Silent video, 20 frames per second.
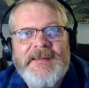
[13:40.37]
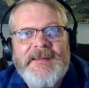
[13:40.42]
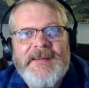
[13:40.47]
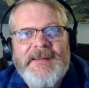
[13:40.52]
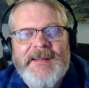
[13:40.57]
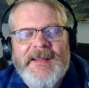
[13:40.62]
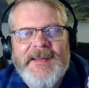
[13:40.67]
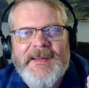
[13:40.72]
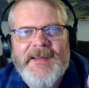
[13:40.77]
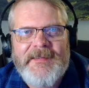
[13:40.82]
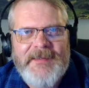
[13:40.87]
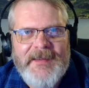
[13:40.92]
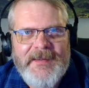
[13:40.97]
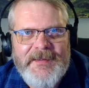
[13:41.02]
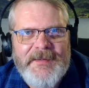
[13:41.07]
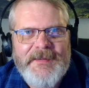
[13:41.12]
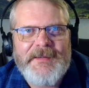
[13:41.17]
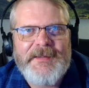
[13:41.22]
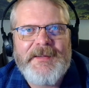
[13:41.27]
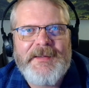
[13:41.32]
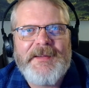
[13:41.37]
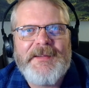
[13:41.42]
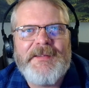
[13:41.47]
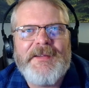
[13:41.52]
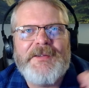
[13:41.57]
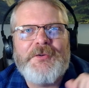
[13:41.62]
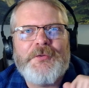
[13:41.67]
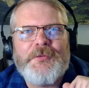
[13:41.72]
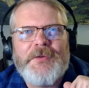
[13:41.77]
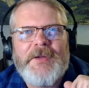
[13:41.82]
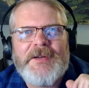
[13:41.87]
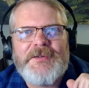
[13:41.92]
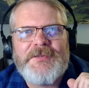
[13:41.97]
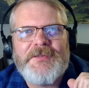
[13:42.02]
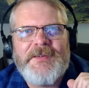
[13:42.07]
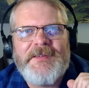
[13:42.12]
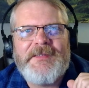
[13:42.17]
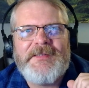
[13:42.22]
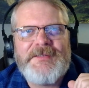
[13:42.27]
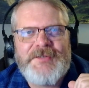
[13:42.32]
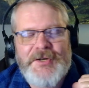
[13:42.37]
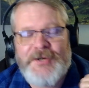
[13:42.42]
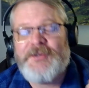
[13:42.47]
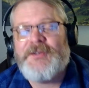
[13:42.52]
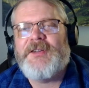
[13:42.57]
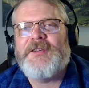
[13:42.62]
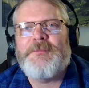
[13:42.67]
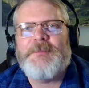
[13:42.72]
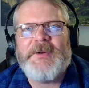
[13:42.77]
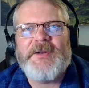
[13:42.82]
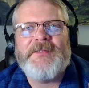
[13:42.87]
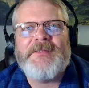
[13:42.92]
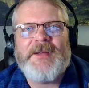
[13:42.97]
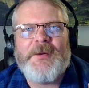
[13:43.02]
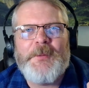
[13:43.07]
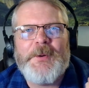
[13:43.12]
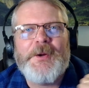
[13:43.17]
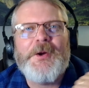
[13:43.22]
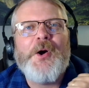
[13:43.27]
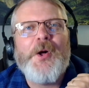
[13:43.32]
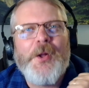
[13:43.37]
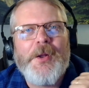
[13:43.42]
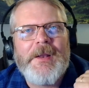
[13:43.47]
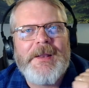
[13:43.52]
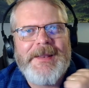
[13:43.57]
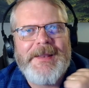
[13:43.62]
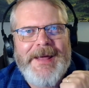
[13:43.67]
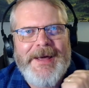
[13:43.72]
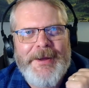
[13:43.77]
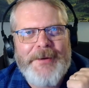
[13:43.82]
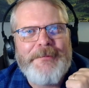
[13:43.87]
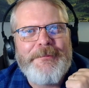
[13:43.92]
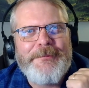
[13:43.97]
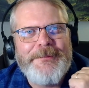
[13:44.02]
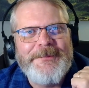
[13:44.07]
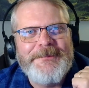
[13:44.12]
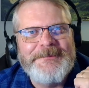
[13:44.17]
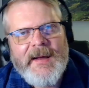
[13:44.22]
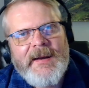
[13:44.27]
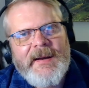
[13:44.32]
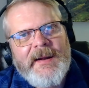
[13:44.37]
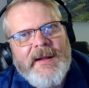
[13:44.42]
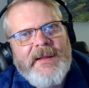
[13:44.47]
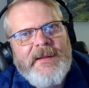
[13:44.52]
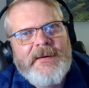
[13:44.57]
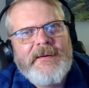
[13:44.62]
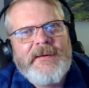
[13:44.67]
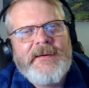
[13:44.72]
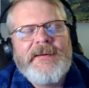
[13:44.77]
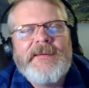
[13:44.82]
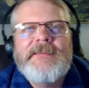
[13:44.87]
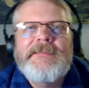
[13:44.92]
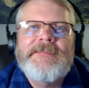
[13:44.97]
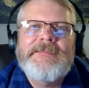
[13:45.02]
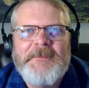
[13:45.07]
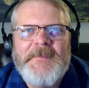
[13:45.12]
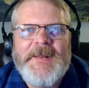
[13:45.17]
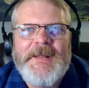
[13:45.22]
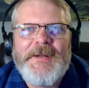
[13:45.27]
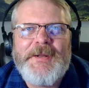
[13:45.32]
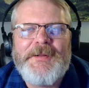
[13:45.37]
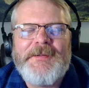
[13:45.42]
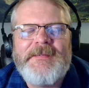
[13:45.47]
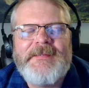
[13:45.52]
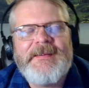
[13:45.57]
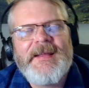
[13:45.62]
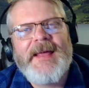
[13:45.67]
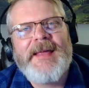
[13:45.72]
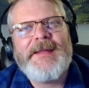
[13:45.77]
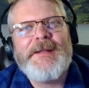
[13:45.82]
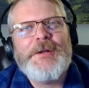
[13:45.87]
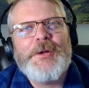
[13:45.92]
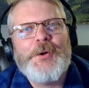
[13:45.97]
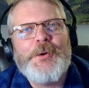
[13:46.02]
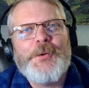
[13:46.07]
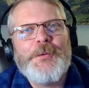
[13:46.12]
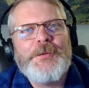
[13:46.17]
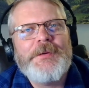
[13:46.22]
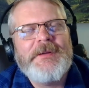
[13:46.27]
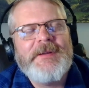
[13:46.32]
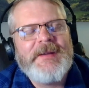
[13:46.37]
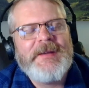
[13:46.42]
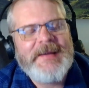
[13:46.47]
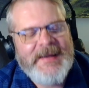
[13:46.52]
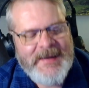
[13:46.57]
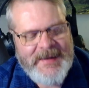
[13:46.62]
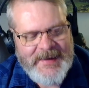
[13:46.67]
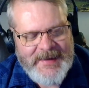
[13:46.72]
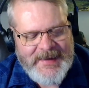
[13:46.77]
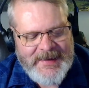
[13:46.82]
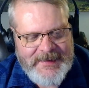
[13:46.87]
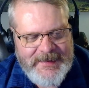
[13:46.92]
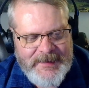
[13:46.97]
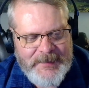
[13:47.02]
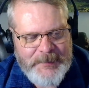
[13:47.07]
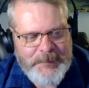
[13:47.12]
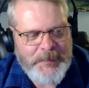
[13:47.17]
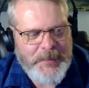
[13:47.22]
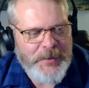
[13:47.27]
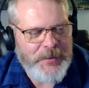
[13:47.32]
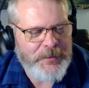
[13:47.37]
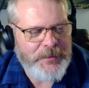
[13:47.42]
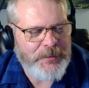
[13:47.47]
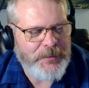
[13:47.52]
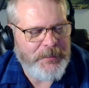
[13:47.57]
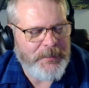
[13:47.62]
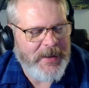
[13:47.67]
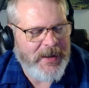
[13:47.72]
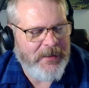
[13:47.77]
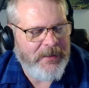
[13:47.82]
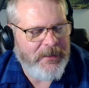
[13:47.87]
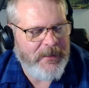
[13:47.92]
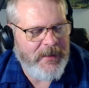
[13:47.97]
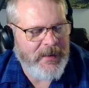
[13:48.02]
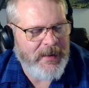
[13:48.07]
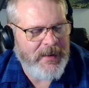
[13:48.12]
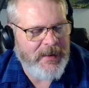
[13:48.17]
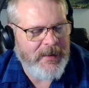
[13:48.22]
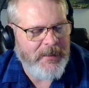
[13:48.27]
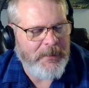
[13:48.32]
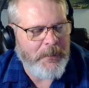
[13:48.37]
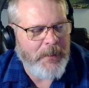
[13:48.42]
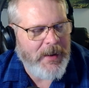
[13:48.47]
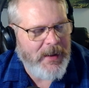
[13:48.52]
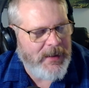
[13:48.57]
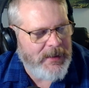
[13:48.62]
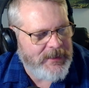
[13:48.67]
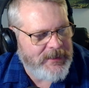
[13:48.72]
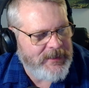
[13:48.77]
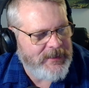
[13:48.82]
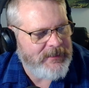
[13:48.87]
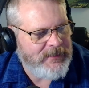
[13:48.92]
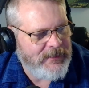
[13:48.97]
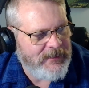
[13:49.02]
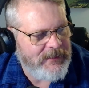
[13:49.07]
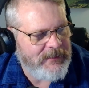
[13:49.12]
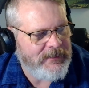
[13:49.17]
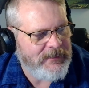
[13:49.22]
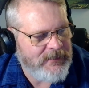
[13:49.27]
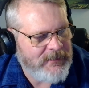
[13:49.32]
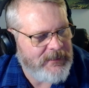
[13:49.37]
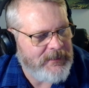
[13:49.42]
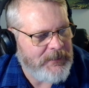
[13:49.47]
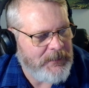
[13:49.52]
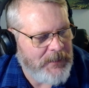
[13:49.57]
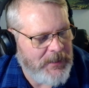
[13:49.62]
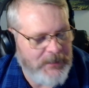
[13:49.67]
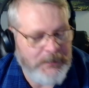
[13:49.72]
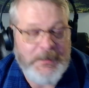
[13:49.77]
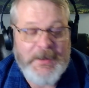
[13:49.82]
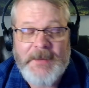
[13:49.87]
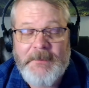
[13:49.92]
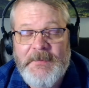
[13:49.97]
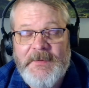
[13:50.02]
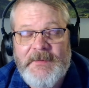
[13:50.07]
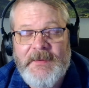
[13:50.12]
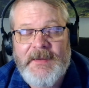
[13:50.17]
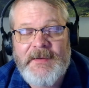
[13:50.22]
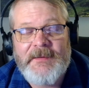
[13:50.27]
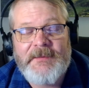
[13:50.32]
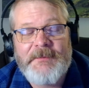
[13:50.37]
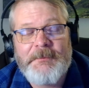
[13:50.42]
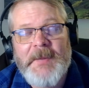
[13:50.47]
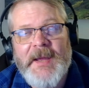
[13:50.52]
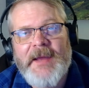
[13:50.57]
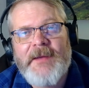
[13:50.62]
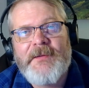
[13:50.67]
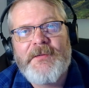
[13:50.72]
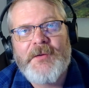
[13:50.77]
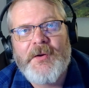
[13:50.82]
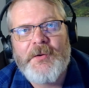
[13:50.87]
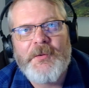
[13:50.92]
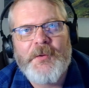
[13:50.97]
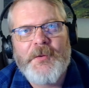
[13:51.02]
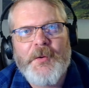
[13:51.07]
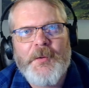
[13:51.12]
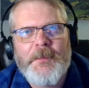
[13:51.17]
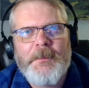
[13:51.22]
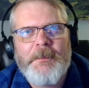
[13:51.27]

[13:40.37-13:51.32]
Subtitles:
like I said in the introduction, this shared experience that we call life. Another little side note, at this point you might think, well, this is what I'm saying is based on